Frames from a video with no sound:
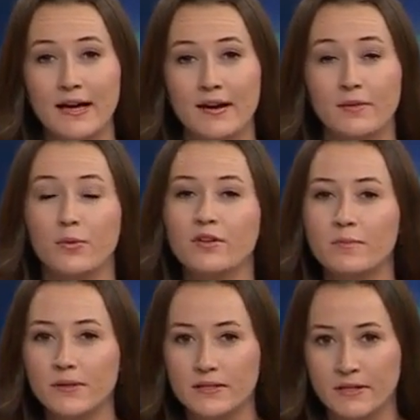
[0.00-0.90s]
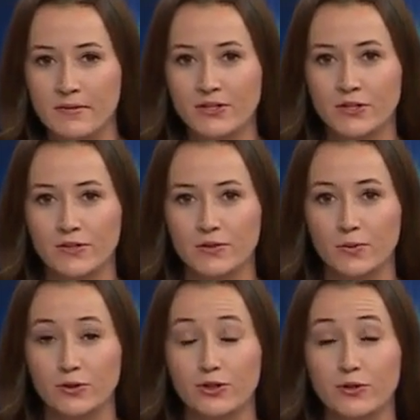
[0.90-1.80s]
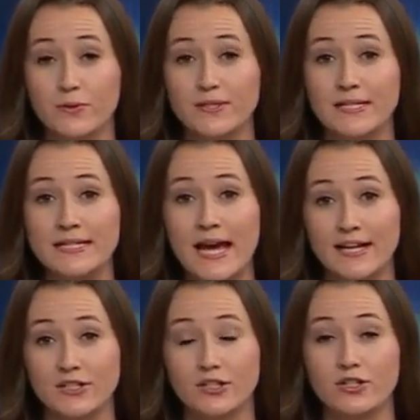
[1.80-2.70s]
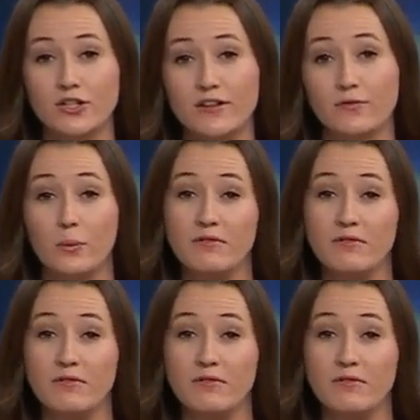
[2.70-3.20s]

Now, the Board of Police Commissioners will choose the next chief.